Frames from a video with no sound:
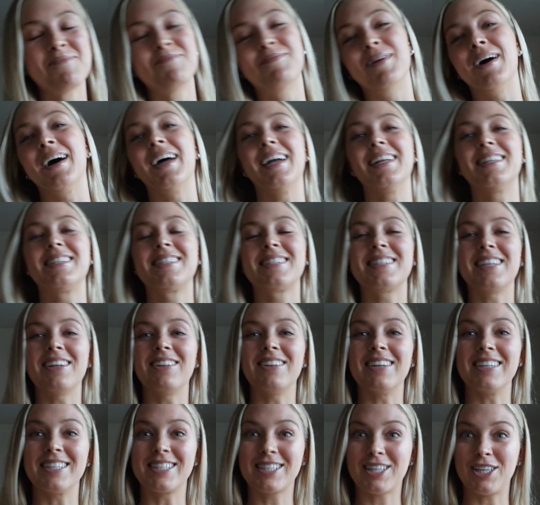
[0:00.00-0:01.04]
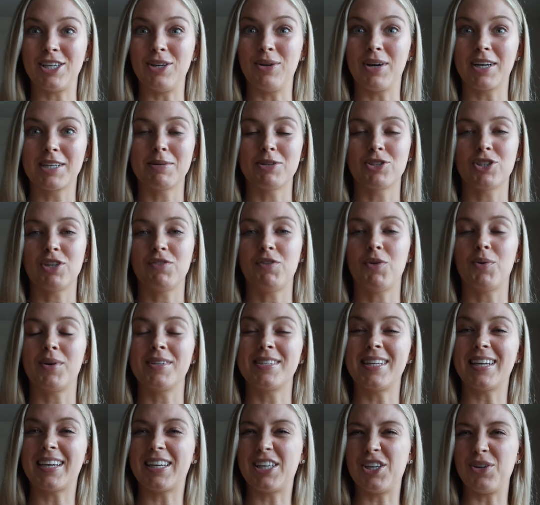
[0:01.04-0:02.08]
But it still is cute, especially if you
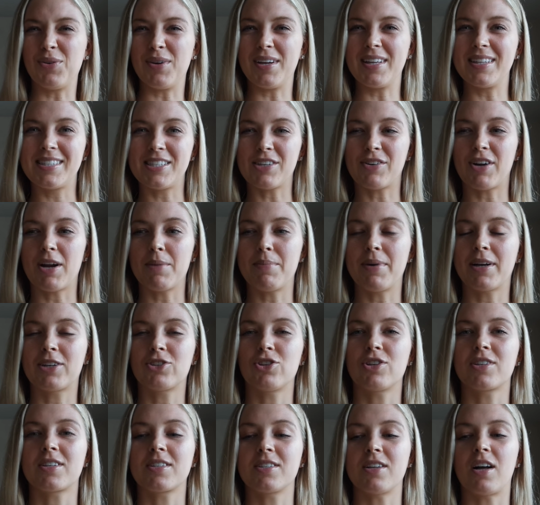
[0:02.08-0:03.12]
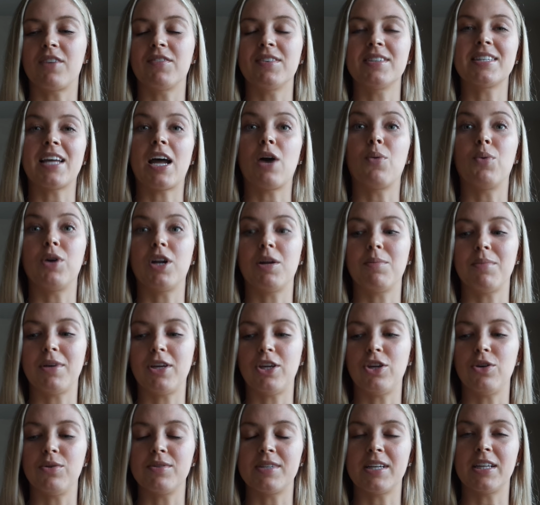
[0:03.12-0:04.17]
want to take cute Instagram pictures, because obviously I wouldn't be
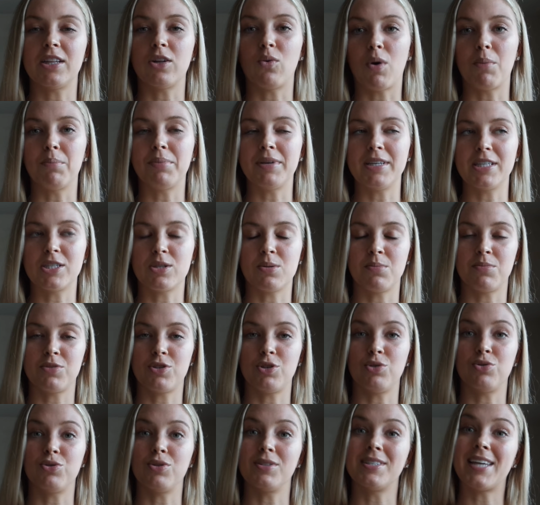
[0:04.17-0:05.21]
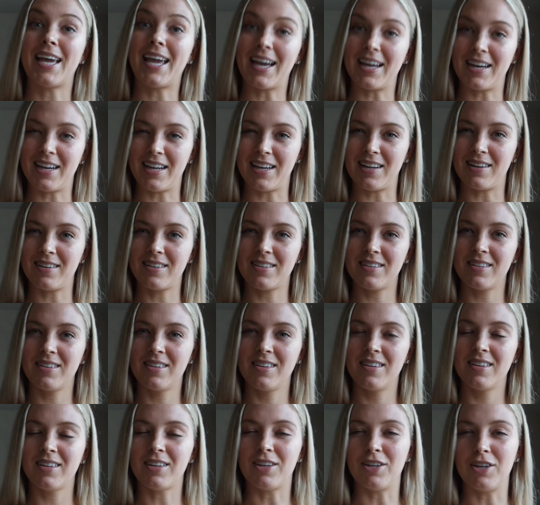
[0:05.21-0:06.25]
using the one-piece swimsuit to tan in.
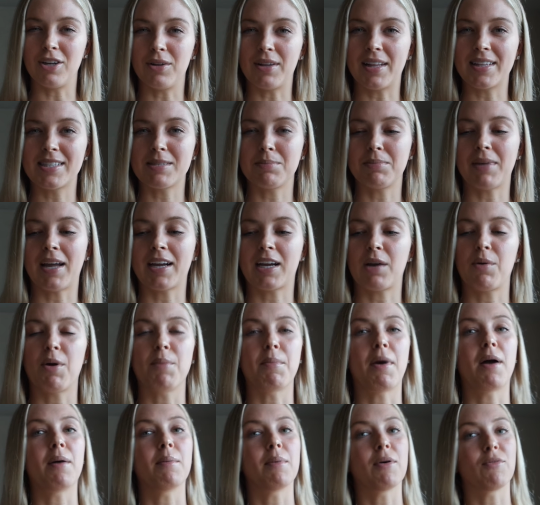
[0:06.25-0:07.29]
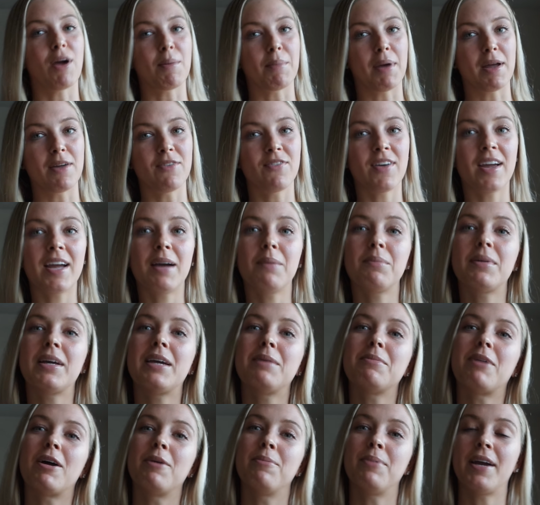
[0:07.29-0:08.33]
You know, that's something I can wear around my
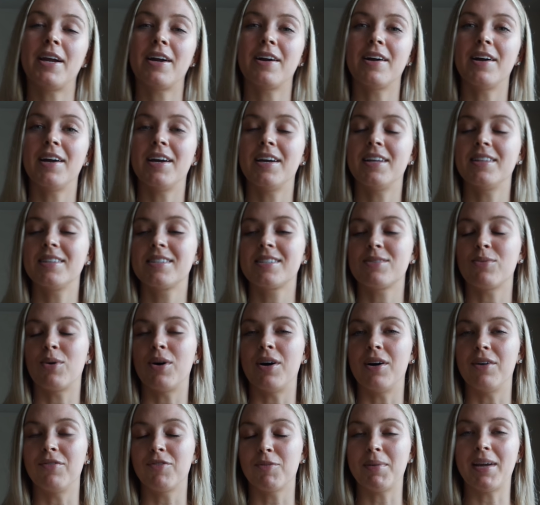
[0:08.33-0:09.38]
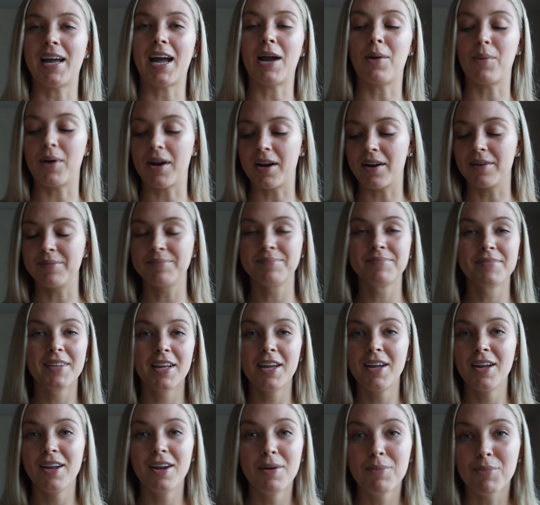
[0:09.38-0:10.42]
family, my parents. Well, for me, I wear
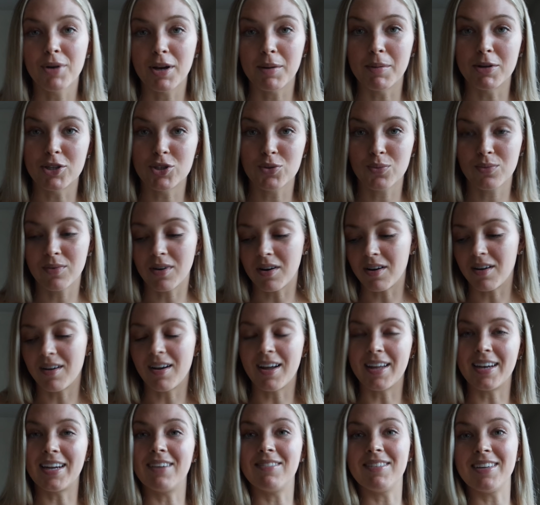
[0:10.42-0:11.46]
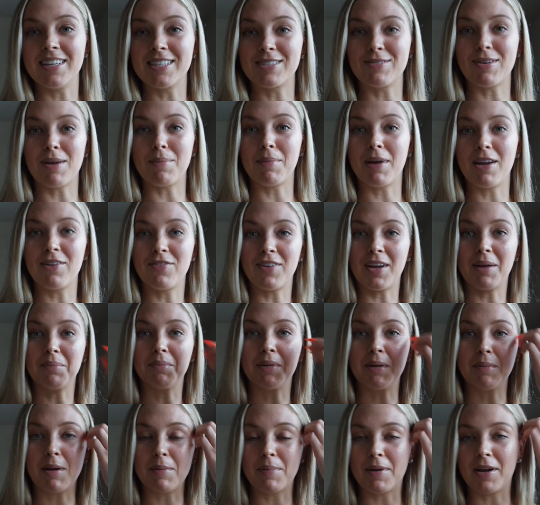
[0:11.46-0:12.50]
pretty much any of these around my
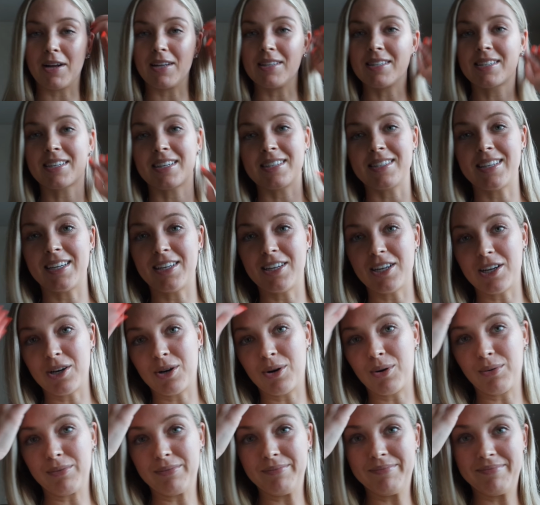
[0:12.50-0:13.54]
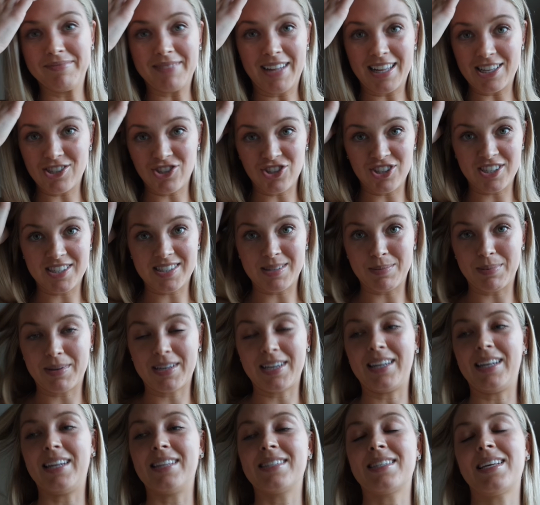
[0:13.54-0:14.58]
family, my parents, because I know that's just
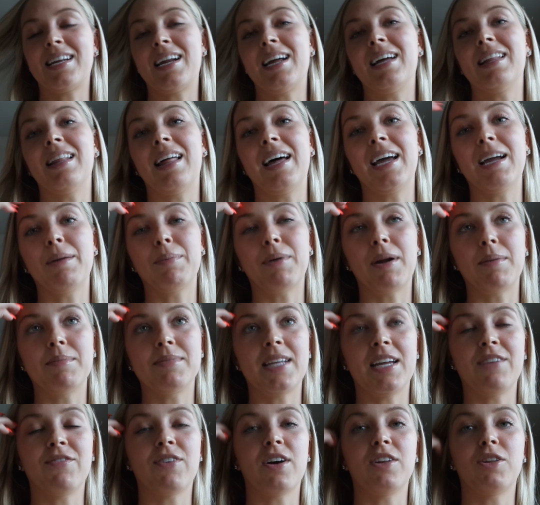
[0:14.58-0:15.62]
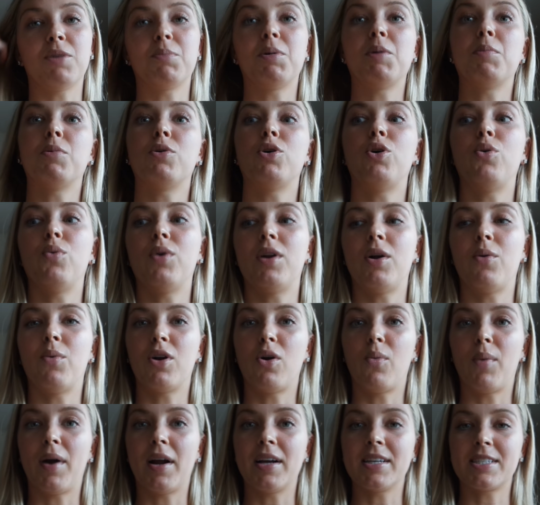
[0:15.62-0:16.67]
bikinis that I like. But I'm saying for other people who wouldn't
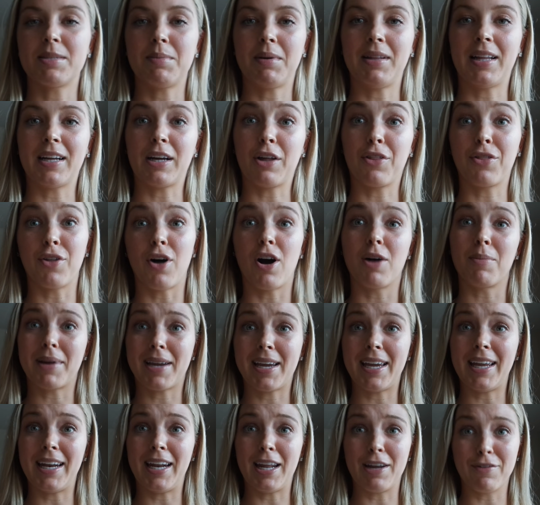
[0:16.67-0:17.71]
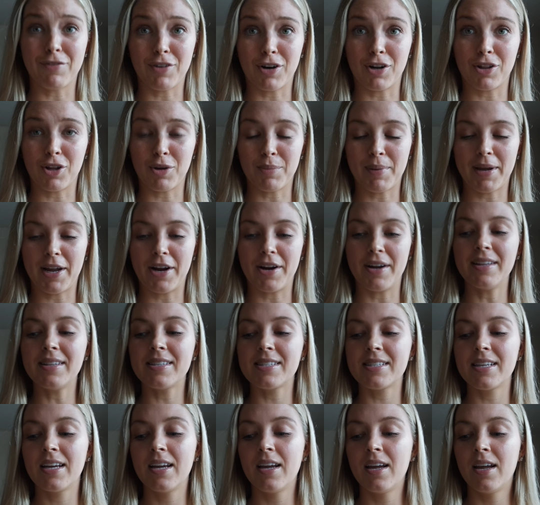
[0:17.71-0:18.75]
want to wear something like a thong bikini in front of their
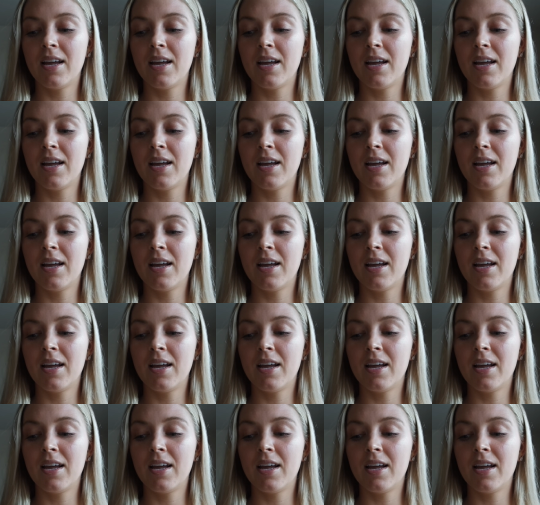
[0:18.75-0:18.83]
parents.